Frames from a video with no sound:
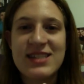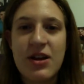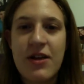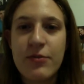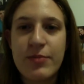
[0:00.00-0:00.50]

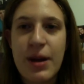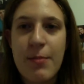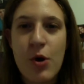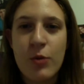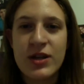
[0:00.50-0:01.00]
there ever been a
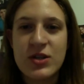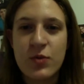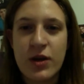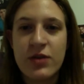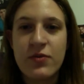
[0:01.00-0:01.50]

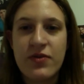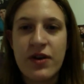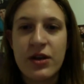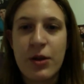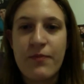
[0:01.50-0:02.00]
moment where you
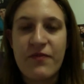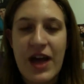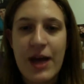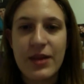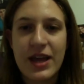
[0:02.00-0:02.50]
felt your
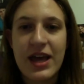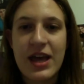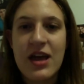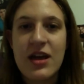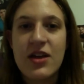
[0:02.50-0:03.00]

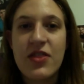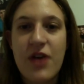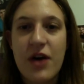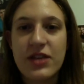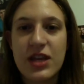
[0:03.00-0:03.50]
family
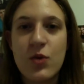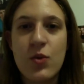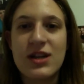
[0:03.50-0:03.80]
thought that you were